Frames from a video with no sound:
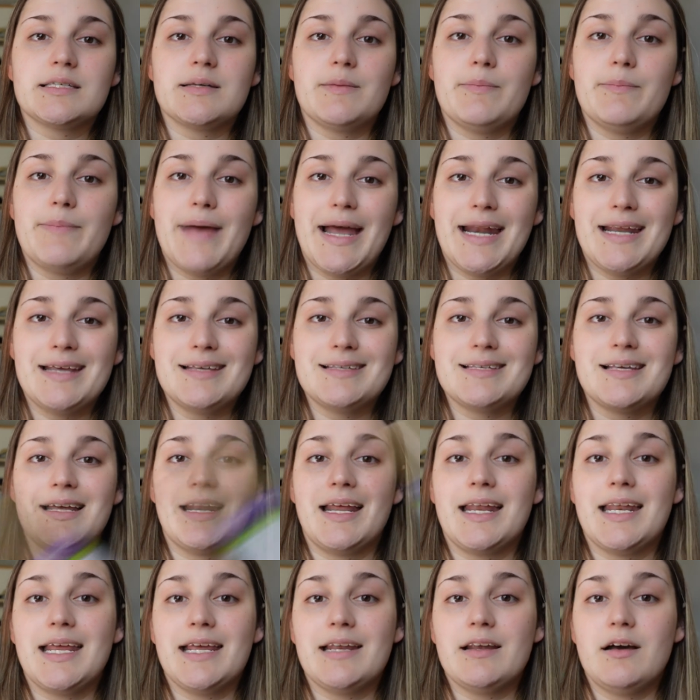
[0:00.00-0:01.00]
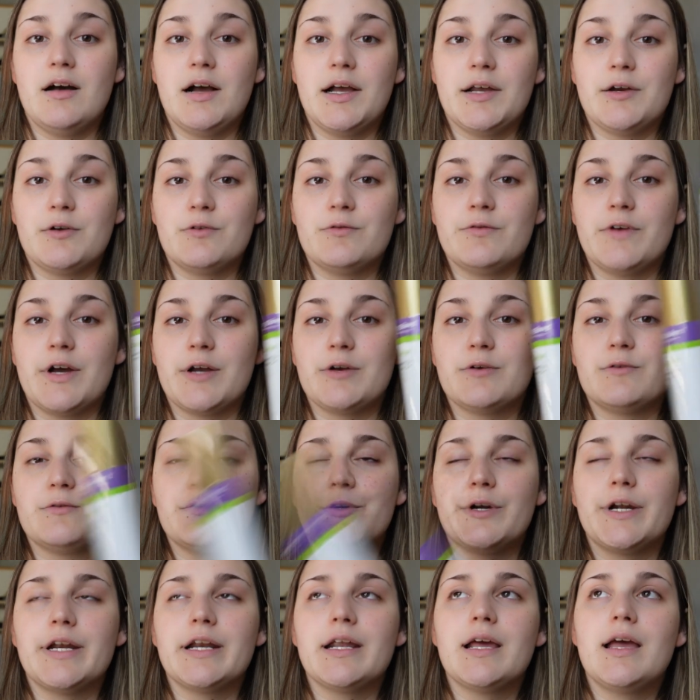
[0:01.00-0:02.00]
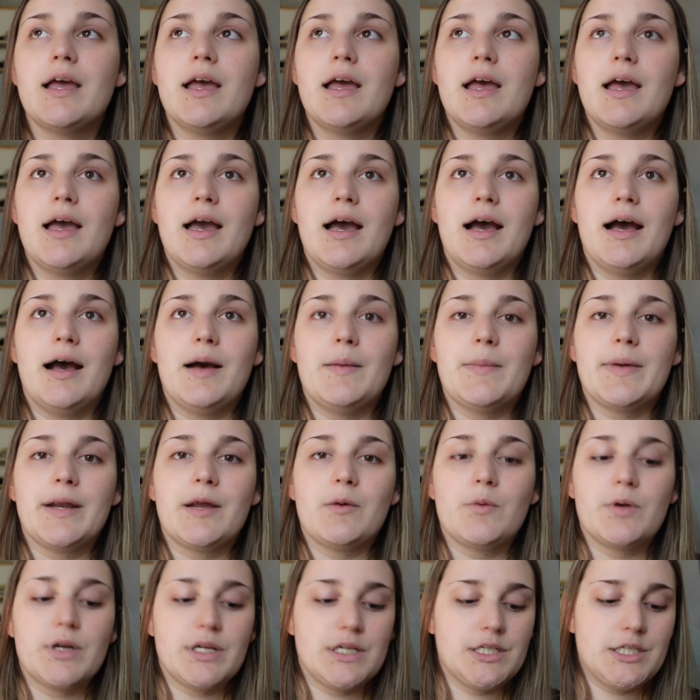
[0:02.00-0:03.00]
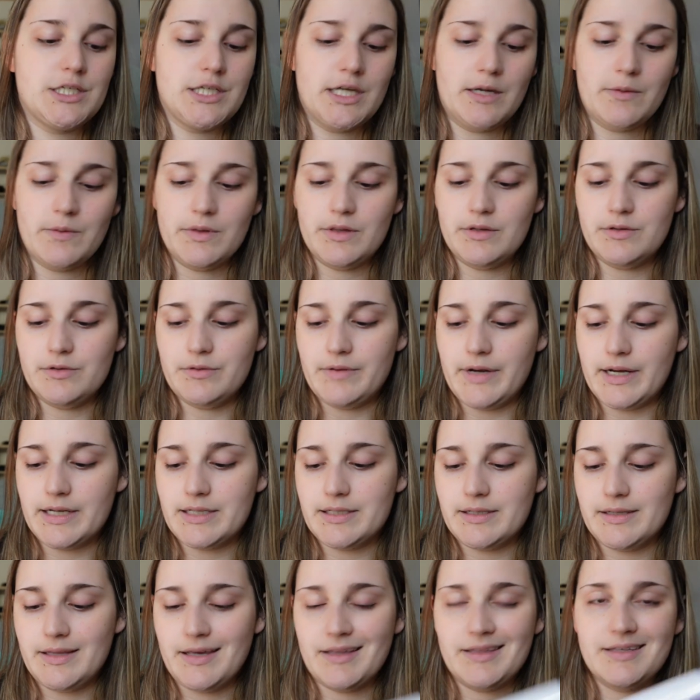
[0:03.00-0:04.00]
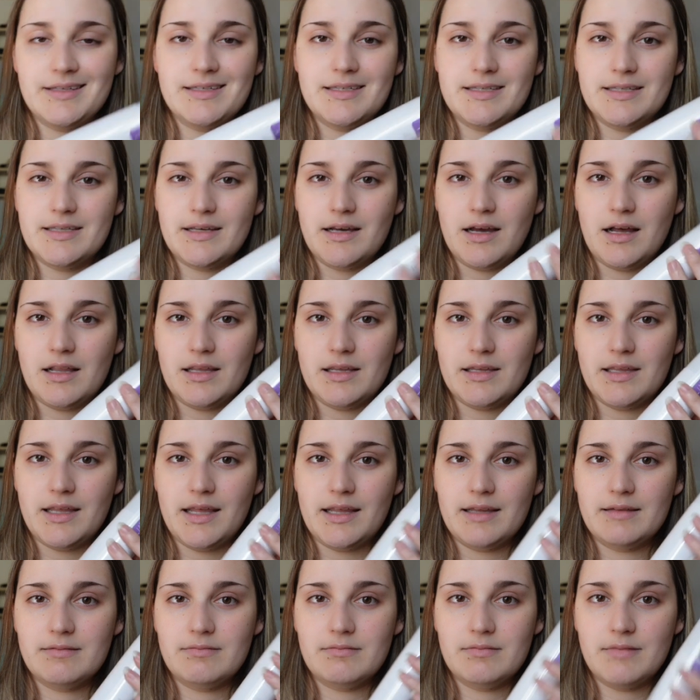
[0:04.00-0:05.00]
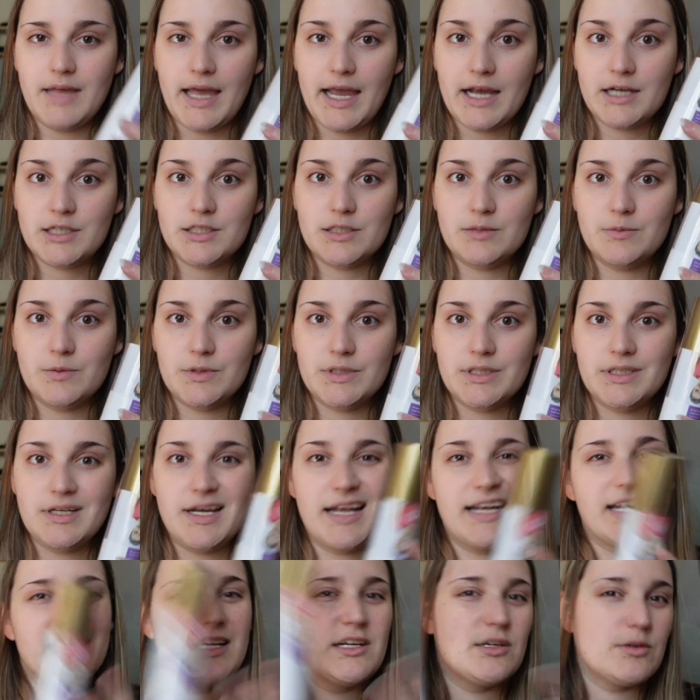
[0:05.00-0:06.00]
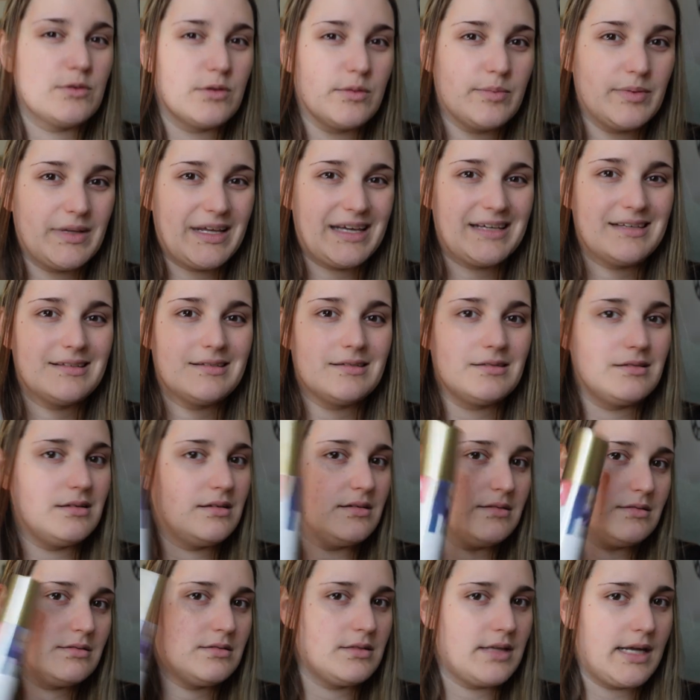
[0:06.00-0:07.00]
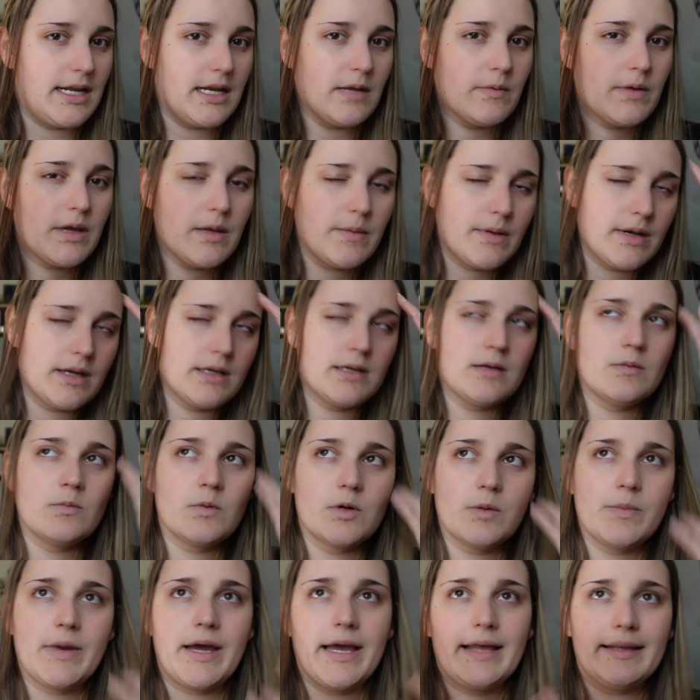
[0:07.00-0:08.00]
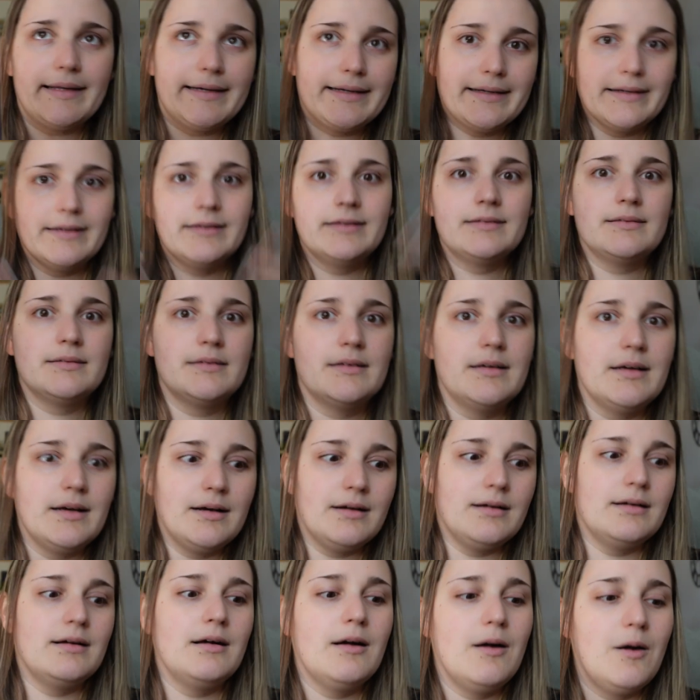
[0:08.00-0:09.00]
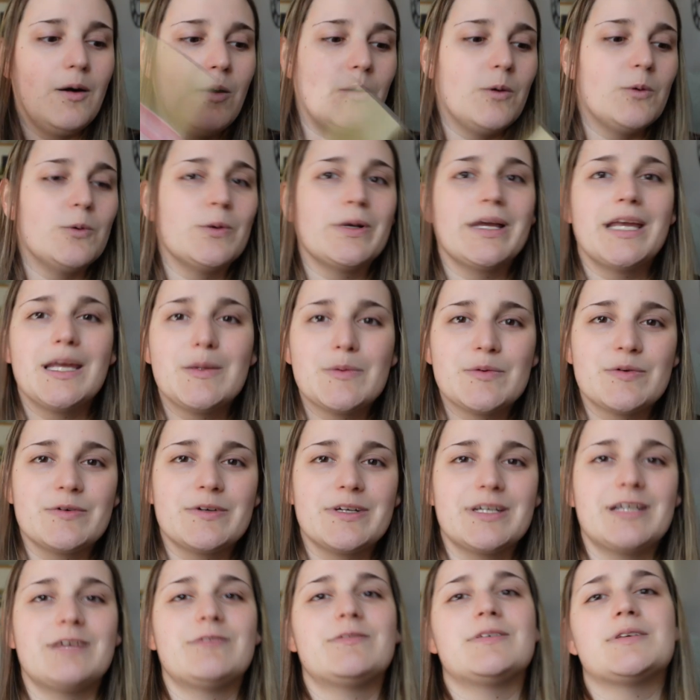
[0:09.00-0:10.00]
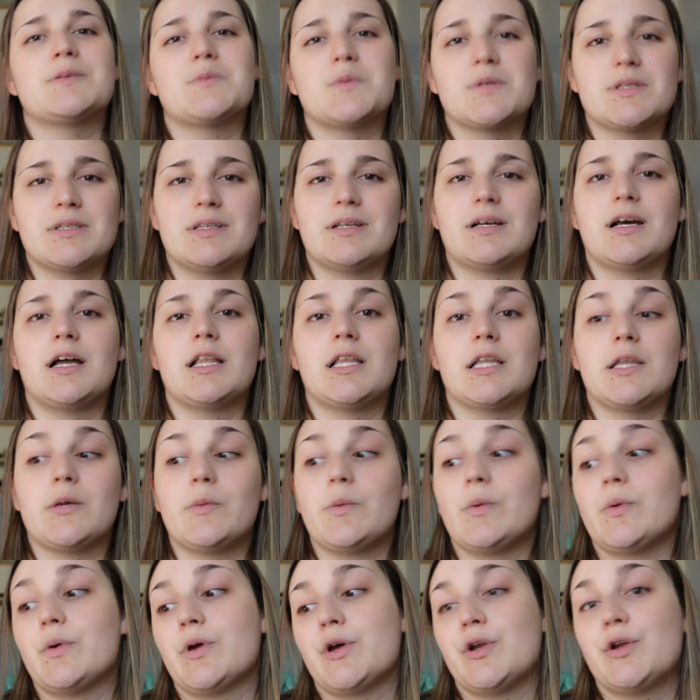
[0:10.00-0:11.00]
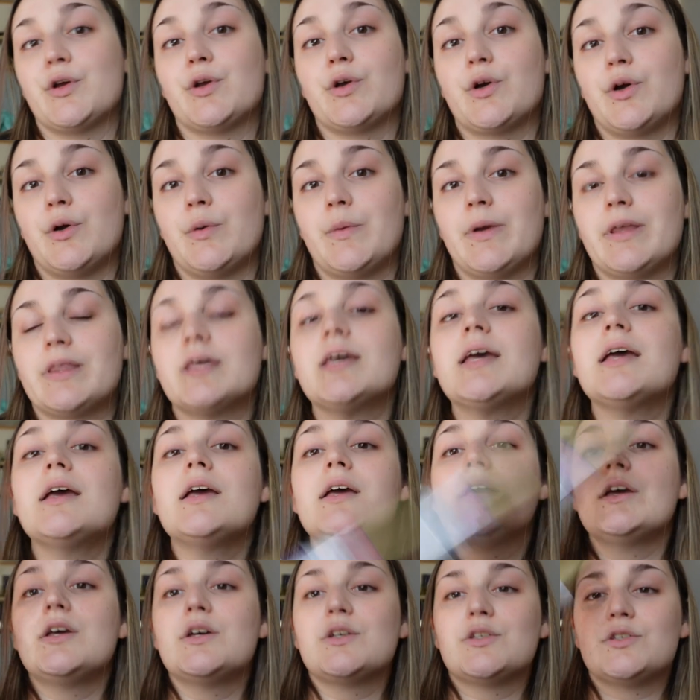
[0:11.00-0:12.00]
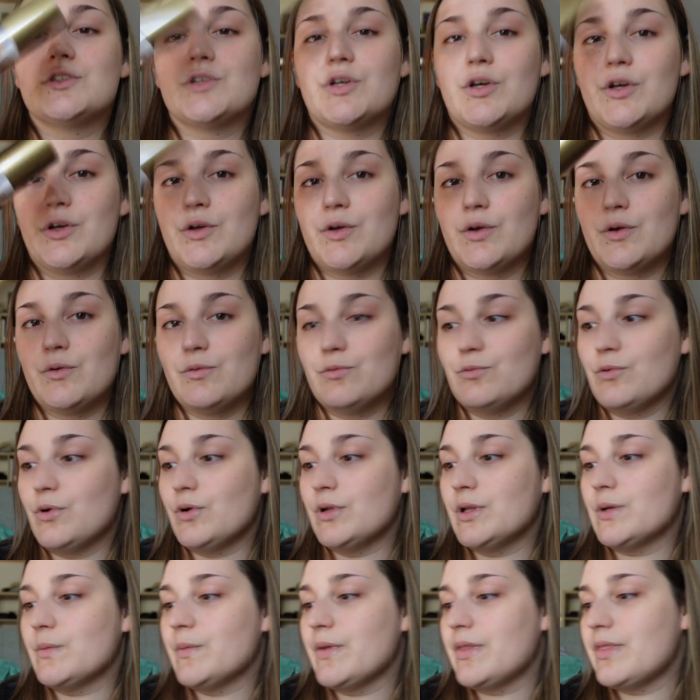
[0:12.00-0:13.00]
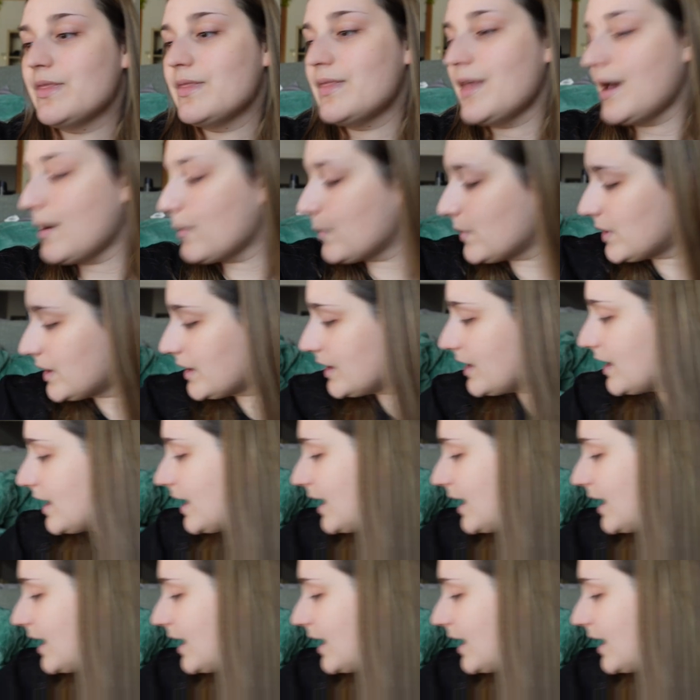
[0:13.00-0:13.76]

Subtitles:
some banners and I need iron on vinyl for it, but I wanted to check with the director that this is the color that they actually wanted. I needed to replace this anyway, but I didn't want to buy like a whole heap of it if this wasn't the color that we were going to go with, so rolling with that one.